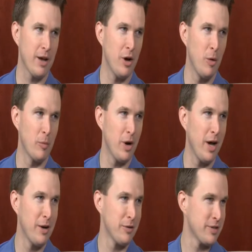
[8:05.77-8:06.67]
home
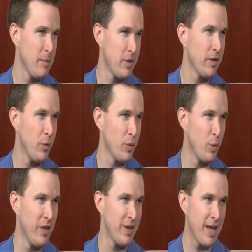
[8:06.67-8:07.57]
run or something that would
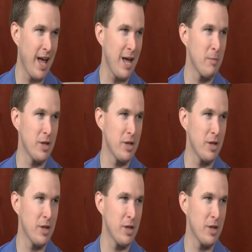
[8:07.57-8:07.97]
win the game,